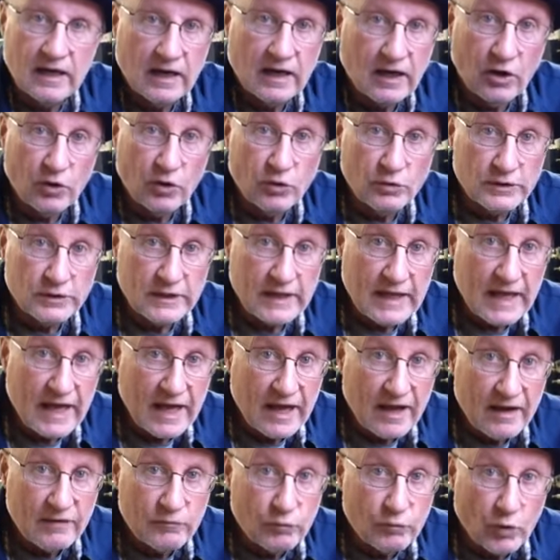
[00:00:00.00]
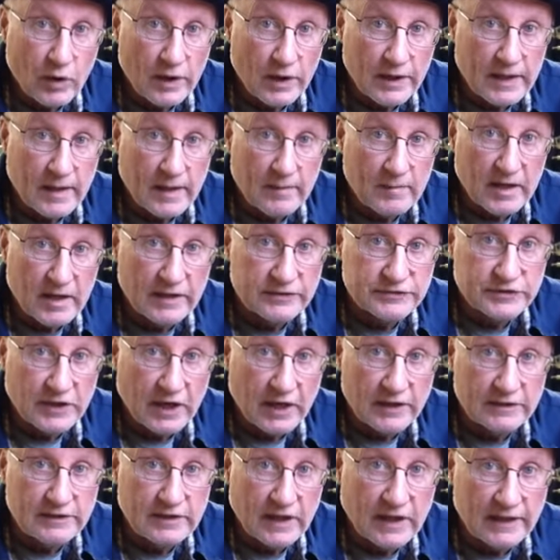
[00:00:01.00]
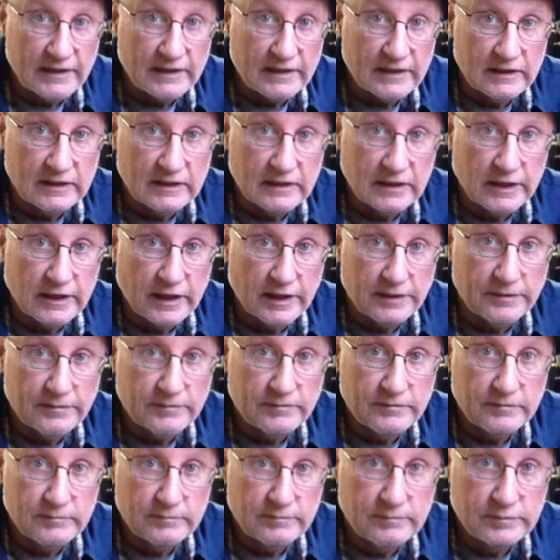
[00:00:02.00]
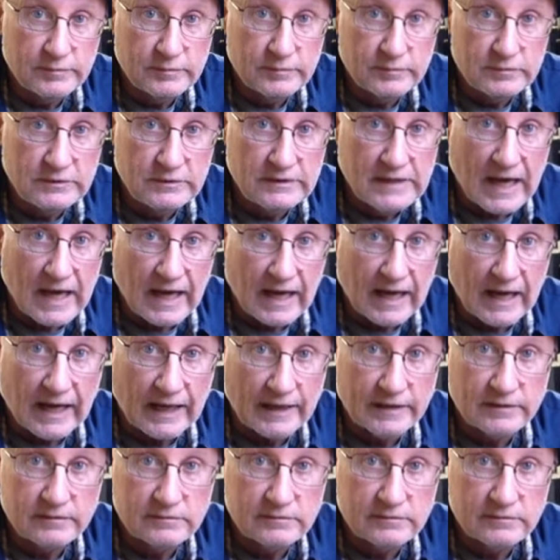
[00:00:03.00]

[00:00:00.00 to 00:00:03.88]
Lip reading: I only have one MSR Titan lid die.